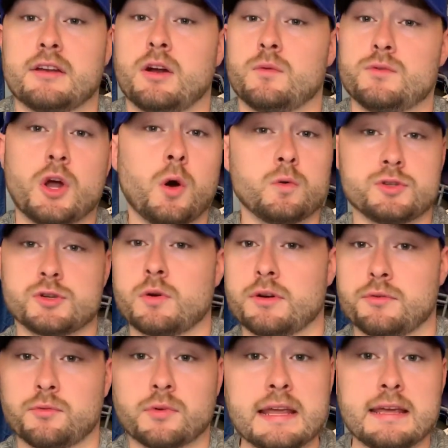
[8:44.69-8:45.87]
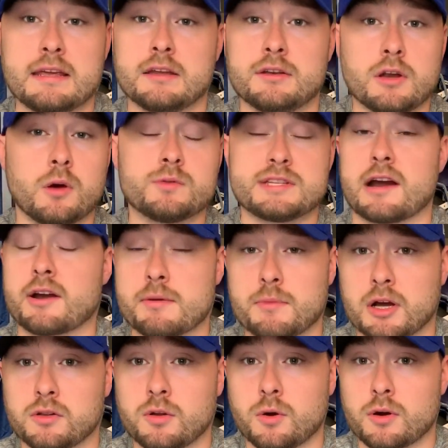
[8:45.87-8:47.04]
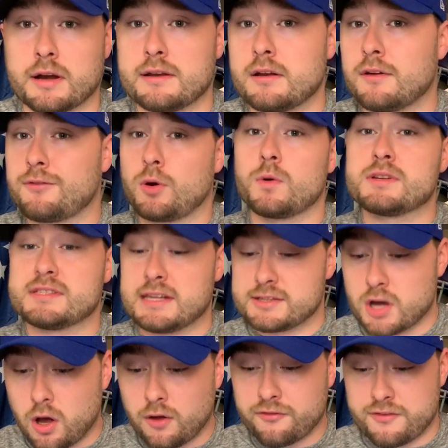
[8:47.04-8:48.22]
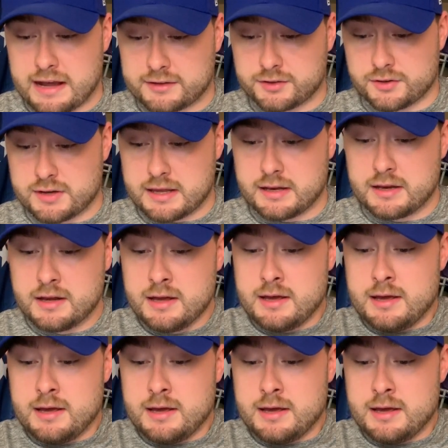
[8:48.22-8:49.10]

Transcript: No Jordan Reed, no Terry McLaurin. Of course, that's all factored in.